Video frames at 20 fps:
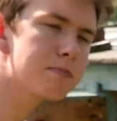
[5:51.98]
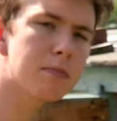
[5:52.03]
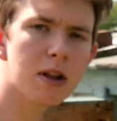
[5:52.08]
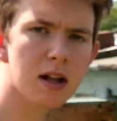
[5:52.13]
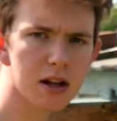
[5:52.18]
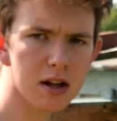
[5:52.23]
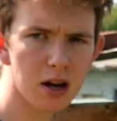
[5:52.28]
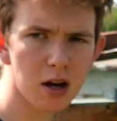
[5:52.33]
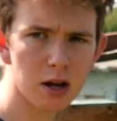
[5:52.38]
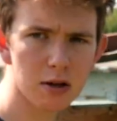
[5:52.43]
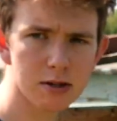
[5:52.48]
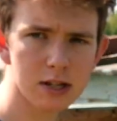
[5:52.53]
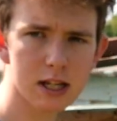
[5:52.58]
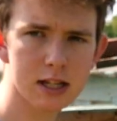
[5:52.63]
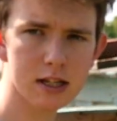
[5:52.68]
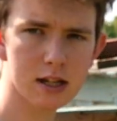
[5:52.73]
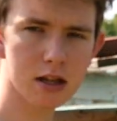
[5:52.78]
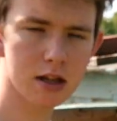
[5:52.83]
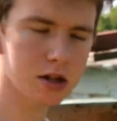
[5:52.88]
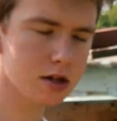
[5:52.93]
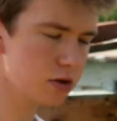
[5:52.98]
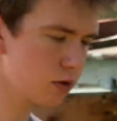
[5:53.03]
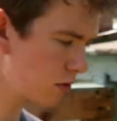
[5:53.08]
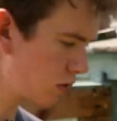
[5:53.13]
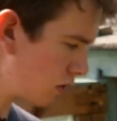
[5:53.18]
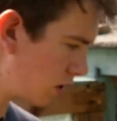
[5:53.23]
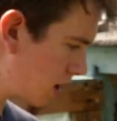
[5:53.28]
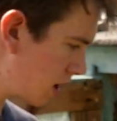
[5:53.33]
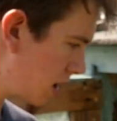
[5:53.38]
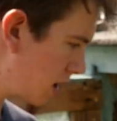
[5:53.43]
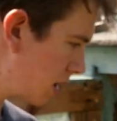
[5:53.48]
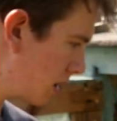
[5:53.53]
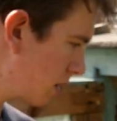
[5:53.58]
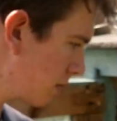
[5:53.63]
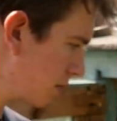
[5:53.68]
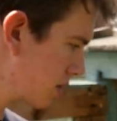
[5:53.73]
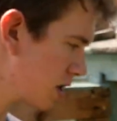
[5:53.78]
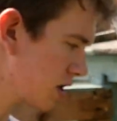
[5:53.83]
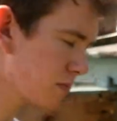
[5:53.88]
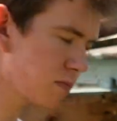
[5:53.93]
plant closest to the door,
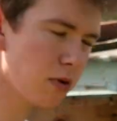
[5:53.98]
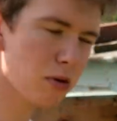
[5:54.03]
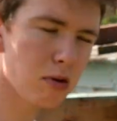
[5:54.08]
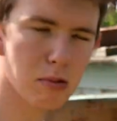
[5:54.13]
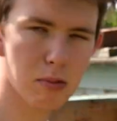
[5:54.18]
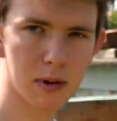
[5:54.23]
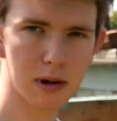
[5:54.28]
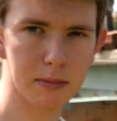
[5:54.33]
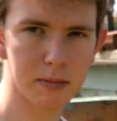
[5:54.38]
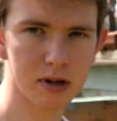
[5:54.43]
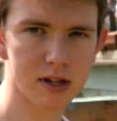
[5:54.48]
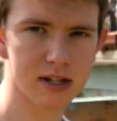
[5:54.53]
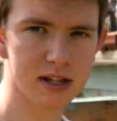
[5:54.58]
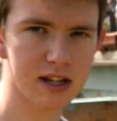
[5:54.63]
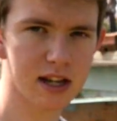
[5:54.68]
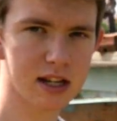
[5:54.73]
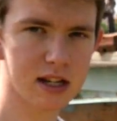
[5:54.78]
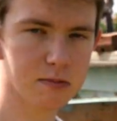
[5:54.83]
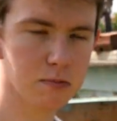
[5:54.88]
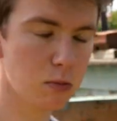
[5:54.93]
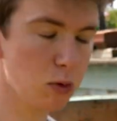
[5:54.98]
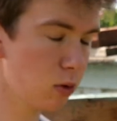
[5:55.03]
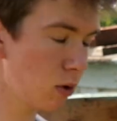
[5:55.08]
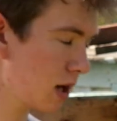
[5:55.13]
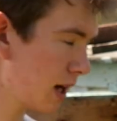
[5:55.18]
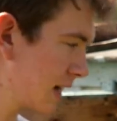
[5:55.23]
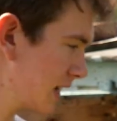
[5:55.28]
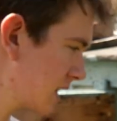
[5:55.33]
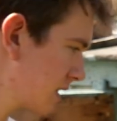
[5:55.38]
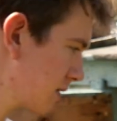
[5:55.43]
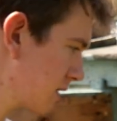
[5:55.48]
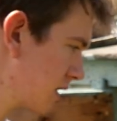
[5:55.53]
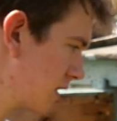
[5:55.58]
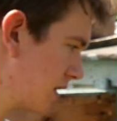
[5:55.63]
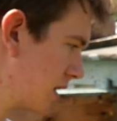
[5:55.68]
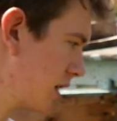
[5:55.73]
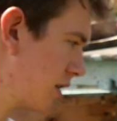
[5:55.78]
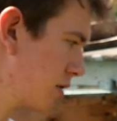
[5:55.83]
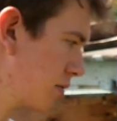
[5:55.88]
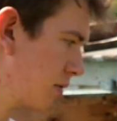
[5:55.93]
which is probably because it gets more light than
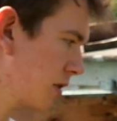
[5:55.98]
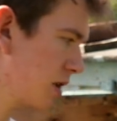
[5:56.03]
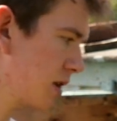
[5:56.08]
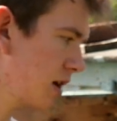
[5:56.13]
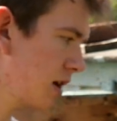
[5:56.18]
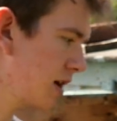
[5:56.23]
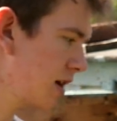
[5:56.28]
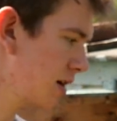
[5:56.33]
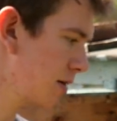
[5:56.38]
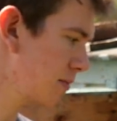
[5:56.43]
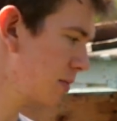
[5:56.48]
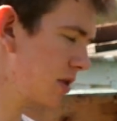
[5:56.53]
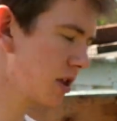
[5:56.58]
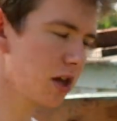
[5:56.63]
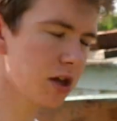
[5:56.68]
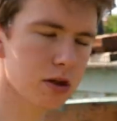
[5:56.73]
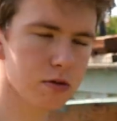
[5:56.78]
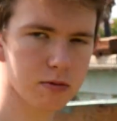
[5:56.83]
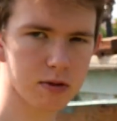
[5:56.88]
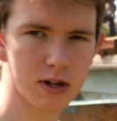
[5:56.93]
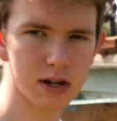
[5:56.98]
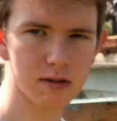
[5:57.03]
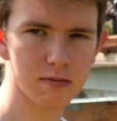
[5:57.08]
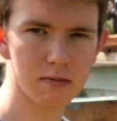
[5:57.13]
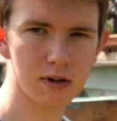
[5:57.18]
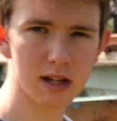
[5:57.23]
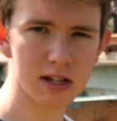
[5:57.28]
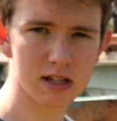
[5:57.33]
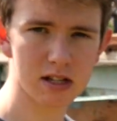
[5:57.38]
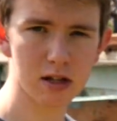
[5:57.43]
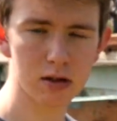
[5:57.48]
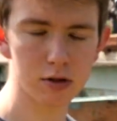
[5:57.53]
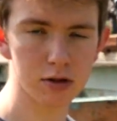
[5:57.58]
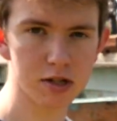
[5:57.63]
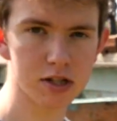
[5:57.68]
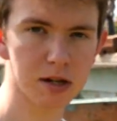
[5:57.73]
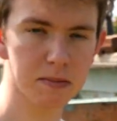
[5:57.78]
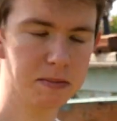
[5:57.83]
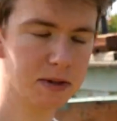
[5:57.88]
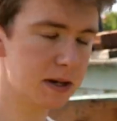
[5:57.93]
the other one, but the other one has still got
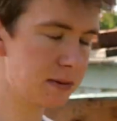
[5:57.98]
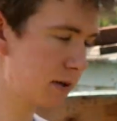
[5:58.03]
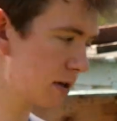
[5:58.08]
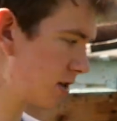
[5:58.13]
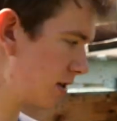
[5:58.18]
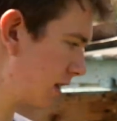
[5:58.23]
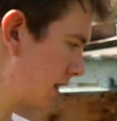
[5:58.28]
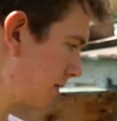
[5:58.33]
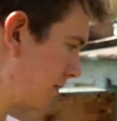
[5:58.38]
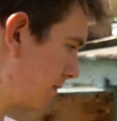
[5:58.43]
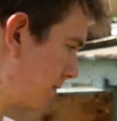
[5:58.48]
some coming on it.